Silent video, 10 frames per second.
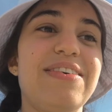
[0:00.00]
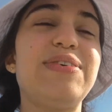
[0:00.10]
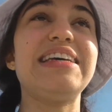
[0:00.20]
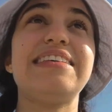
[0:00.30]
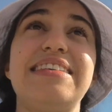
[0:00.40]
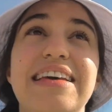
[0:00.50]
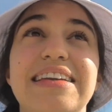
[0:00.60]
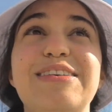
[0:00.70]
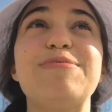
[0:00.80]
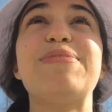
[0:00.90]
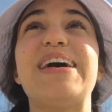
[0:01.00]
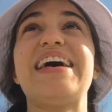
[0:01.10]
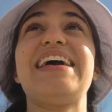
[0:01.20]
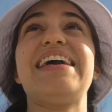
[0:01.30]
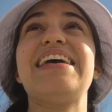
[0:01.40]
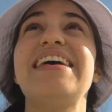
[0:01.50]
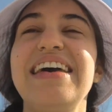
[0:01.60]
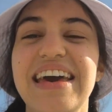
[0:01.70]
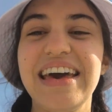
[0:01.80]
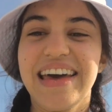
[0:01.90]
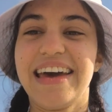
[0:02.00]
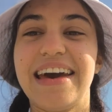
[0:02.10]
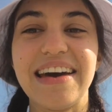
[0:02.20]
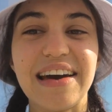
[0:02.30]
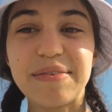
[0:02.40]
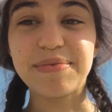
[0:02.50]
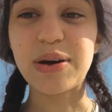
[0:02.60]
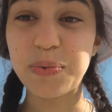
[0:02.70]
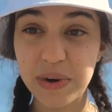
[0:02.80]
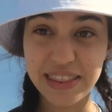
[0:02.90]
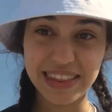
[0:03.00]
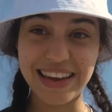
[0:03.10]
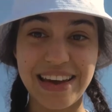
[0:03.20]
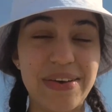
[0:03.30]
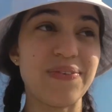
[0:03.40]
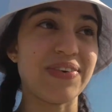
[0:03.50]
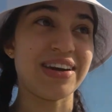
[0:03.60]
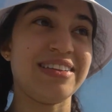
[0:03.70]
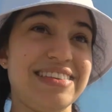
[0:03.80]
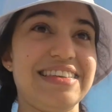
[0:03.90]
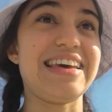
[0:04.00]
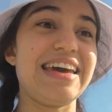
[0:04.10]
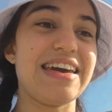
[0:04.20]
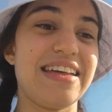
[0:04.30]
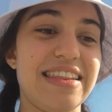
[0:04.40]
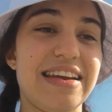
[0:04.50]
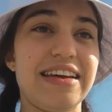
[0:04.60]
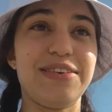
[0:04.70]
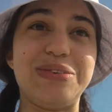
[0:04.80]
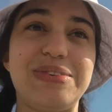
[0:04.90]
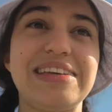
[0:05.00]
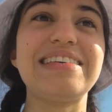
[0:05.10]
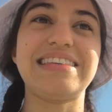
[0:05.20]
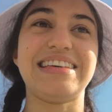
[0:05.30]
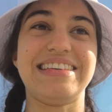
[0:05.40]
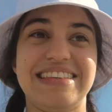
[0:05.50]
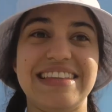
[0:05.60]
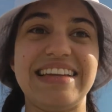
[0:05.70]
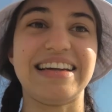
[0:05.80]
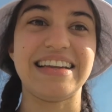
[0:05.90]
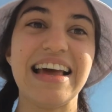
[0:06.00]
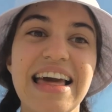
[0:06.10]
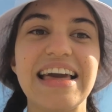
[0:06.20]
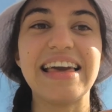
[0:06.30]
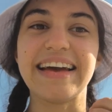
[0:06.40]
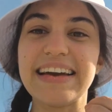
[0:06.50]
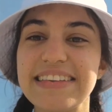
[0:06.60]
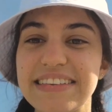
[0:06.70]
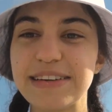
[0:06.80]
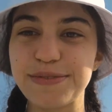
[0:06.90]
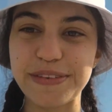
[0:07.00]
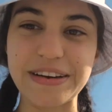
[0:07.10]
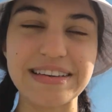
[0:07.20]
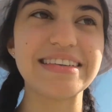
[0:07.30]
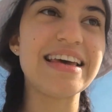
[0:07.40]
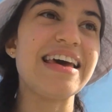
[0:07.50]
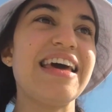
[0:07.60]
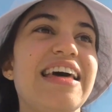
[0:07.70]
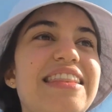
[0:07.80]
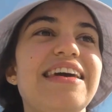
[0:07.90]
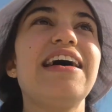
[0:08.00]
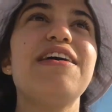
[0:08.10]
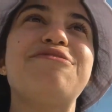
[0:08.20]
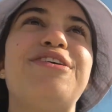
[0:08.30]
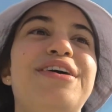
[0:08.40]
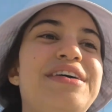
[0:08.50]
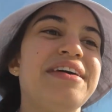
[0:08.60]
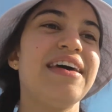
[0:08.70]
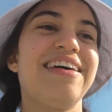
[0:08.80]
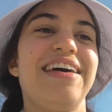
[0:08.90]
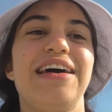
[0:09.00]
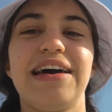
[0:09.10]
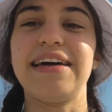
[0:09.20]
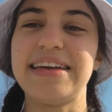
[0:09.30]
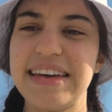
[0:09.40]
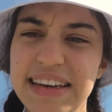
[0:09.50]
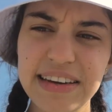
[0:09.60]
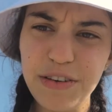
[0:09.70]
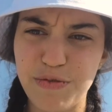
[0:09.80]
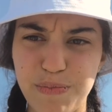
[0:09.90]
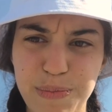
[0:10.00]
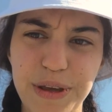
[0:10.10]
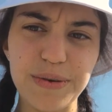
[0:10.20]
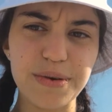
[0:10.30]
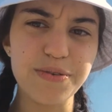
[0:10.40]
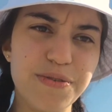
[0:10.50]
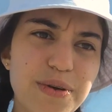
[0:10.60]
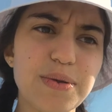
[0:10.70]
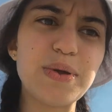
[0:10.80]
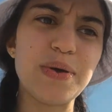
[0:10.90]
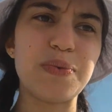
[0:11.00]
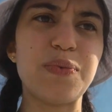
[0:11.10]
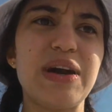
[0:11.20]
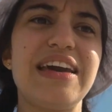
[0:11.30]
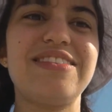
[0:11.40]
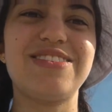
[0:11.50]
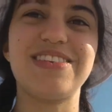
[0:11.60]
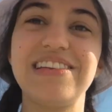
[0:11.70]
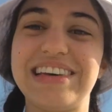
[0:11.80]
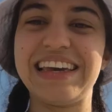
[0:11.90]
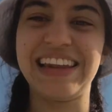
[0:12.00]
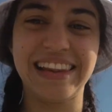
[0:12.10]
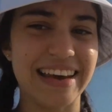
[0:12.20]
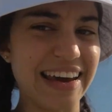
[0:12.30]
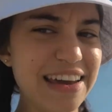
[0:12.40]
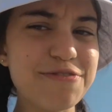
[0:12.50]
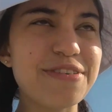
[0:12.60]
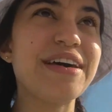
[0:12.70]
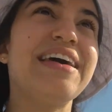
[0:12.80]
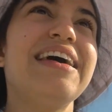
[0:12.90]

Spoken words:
We said goodbye. One thing I wanted to say that I noticed is that kite surfers, they have a kind of beautiful way to look at life.